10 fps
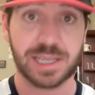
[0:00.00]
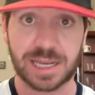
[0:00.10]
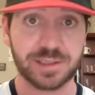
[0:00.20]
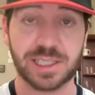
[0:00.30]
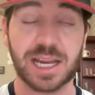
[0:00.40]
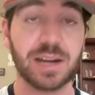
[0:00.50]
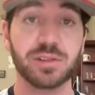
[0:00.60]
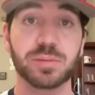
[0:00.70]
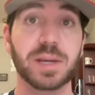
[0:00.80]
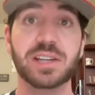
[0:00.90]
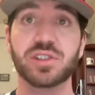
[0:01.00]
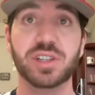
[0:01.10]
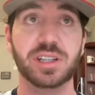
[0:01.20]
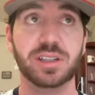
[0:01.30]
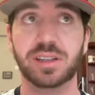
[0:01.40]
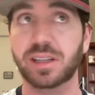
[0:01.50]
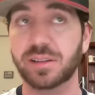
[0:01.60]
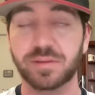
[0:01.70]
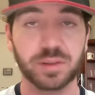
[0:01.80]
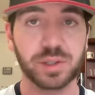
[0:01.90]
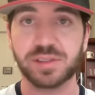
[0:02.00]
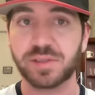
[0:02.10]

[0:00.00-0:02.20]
Castellanos mentioned and that the Phillies